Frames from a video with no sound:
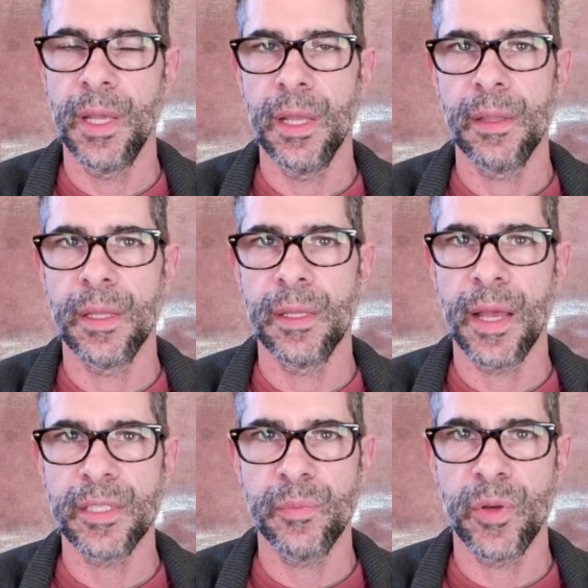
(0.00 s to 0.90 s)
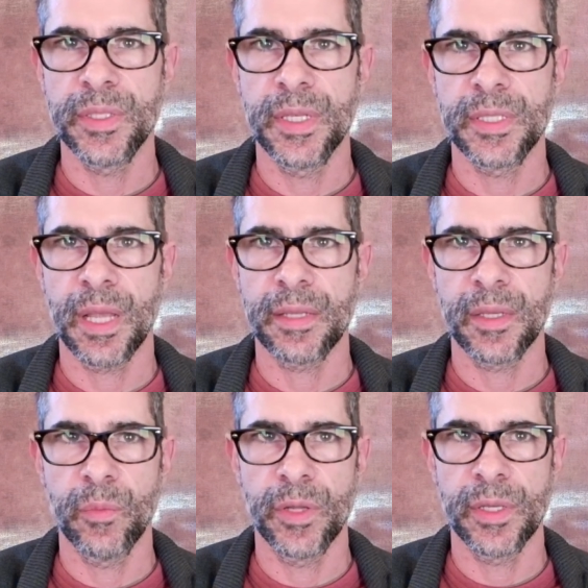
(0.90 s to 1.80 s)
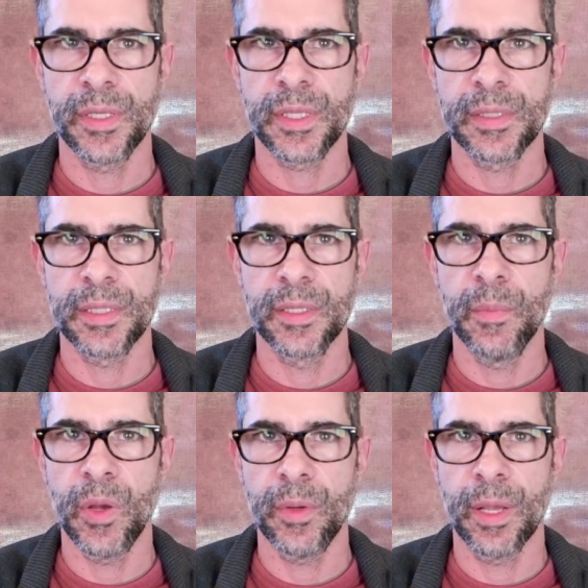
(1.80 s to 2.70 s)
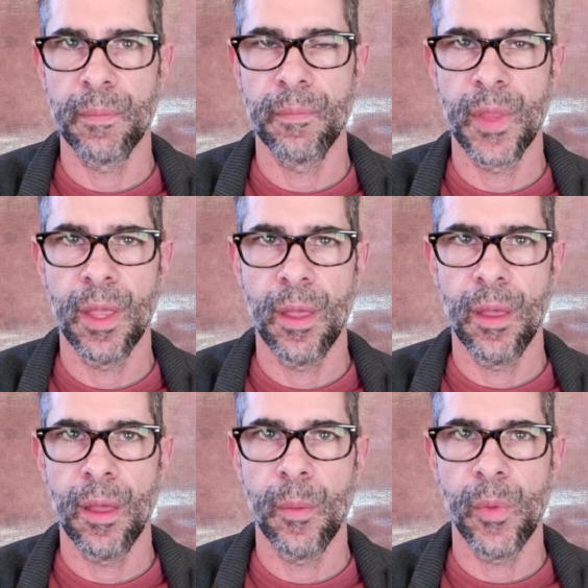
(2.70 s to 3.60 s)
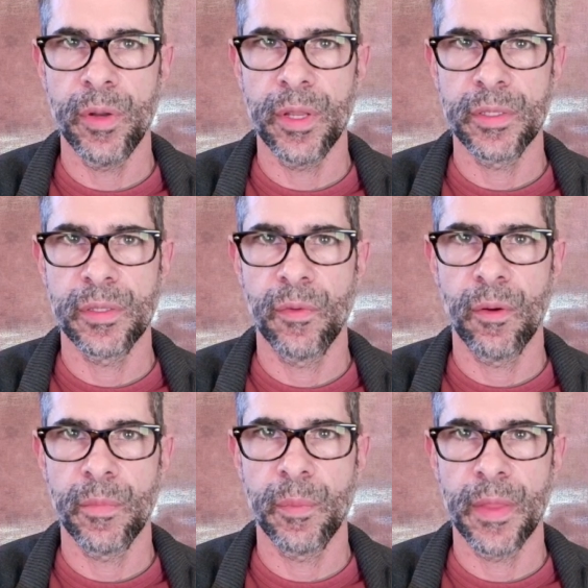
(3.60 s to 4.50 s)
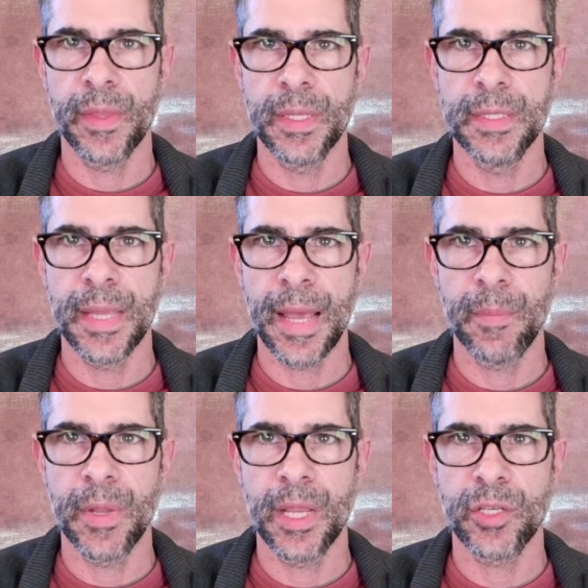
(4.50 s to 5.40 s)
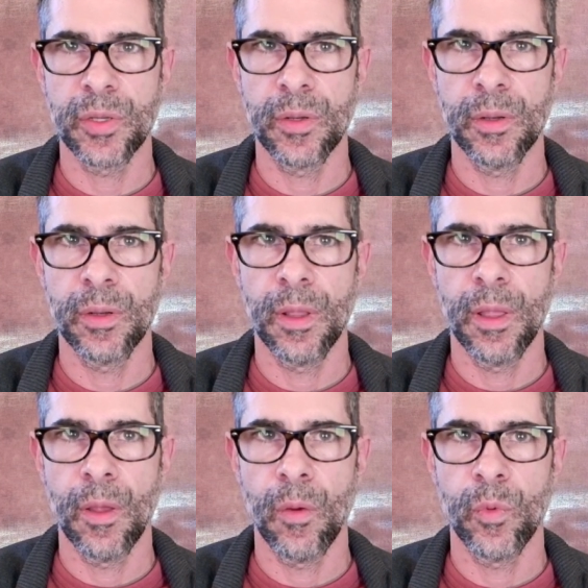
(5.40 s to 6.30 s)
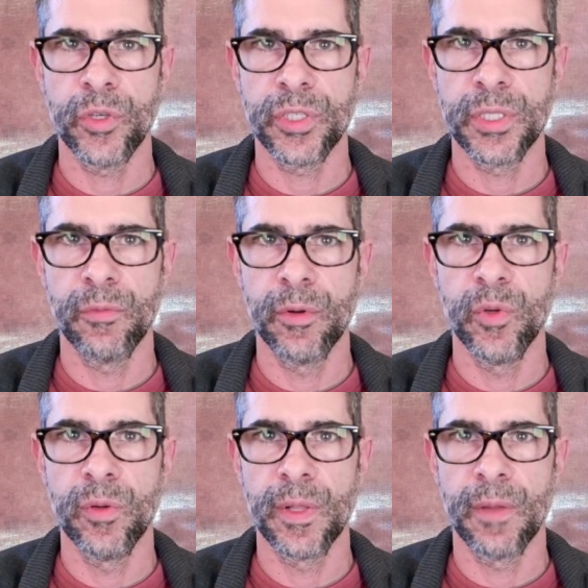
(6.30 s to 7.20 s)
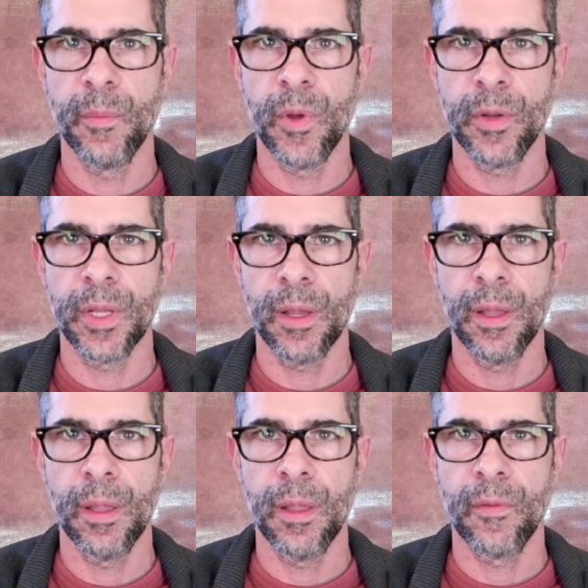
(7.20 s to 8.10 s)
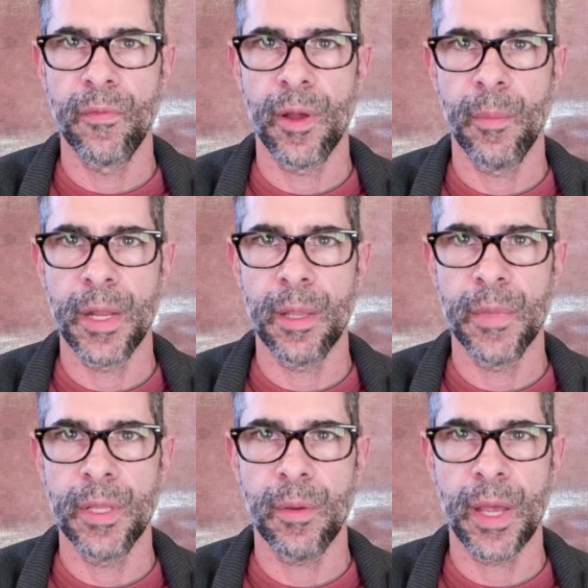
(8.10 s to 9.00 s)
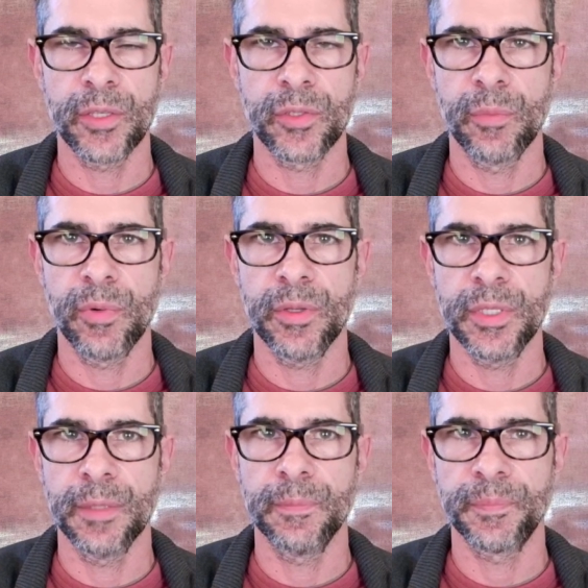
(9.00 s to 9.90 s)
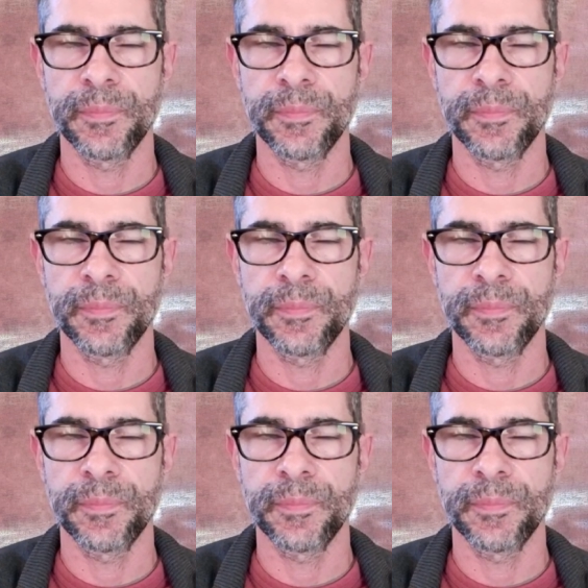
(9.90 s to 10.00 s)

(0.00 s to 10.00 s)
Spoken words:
The last poisonous gas I want to discuss is ammonia. Ammonia is formed by the deamination, which is the removal of ammonia, from an amino acid or protein.